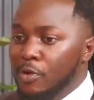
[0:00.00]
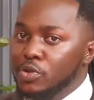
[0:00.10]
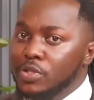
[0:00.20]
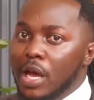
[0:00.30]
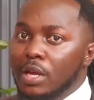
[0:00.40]

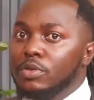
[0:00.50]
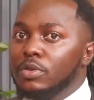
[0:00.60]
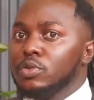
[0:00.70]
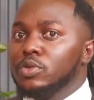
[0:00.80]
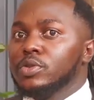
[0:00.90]
you stand,
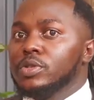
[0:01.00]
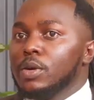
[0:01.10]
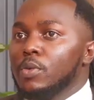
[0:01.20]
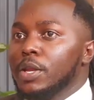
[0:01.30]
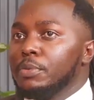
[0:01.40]
would you say
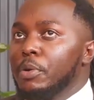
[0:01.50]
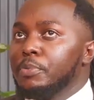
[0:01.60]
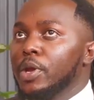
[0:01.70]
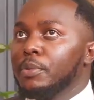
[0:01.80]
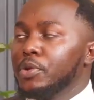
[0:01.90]
wali
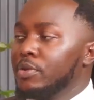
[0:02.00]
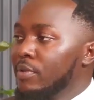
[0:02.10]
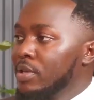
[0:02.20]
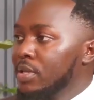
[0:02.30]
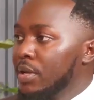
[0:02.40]
popular in
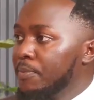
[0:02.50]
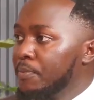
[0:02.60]
university?